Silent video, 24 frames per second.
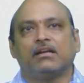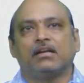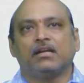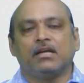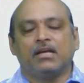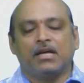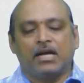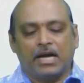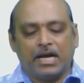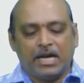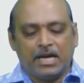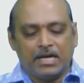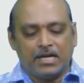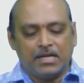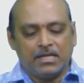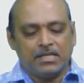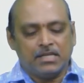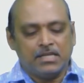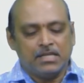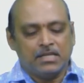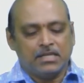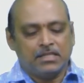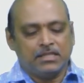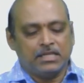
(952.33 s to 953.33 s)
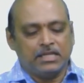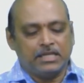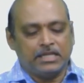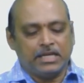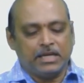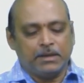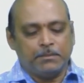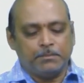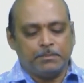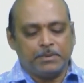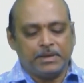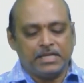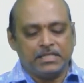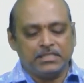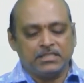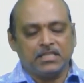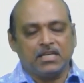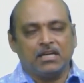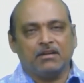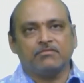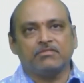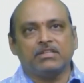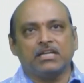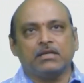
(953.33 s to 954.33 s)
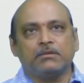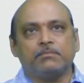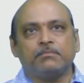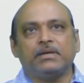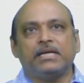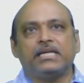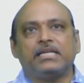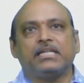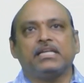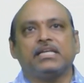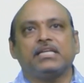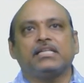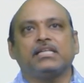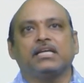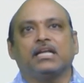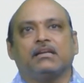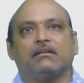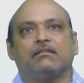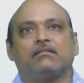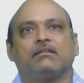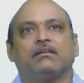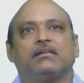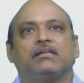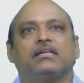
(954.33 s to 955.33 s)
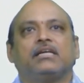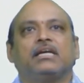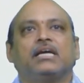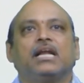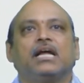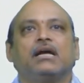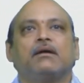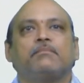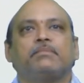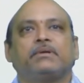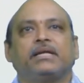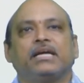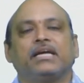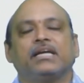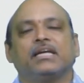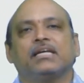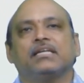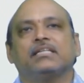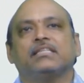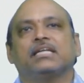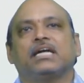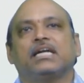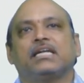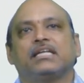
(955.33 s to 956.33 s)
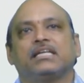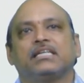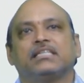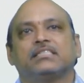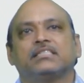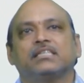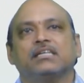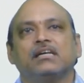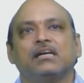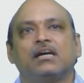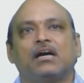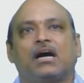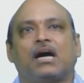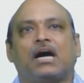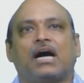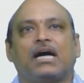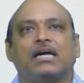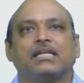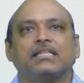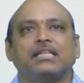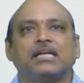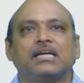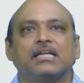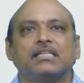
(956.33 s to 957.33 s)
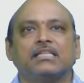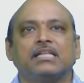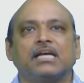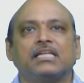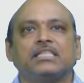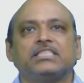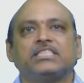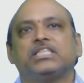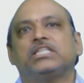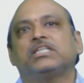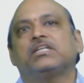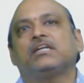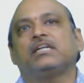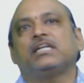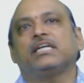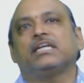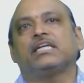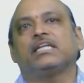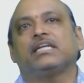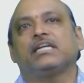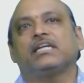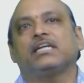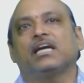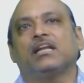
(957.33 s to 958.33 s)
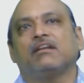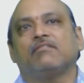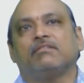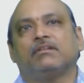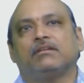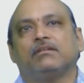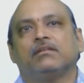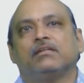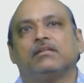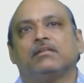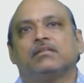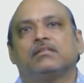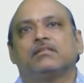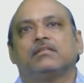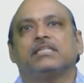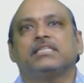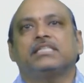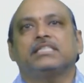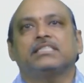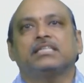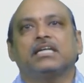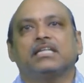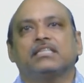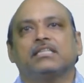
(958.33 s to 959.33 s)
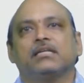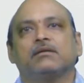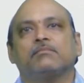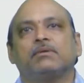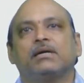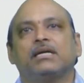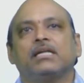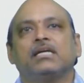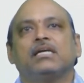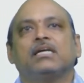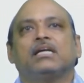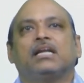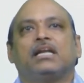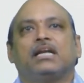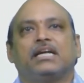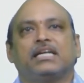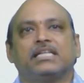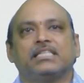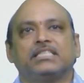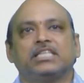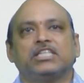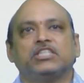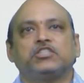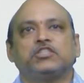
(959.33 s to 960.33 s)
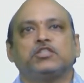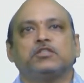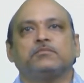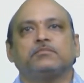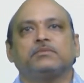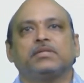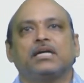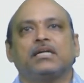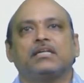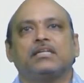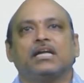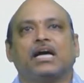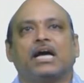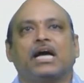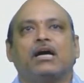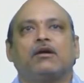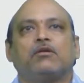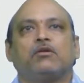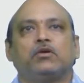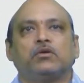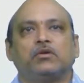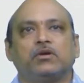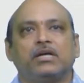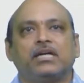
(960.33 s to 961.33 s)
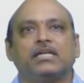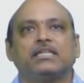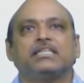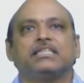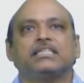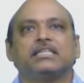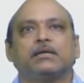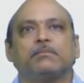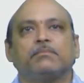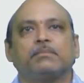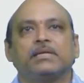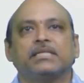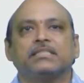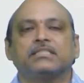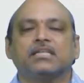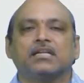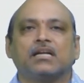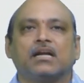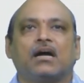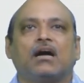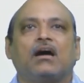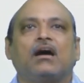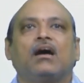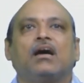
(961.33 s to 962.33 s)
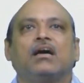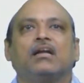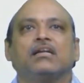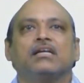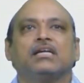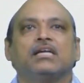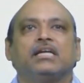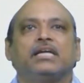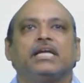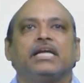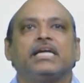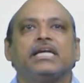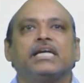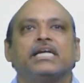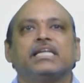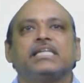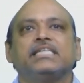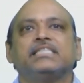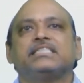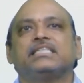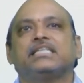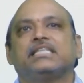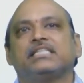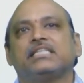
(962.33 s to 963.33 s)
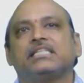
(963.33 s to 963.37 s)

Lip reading: and the temperature of that material, here I am taking, that is other than 0 degree Kelvin. It is nothing but, let us assume that I have lowered the temperature or increased the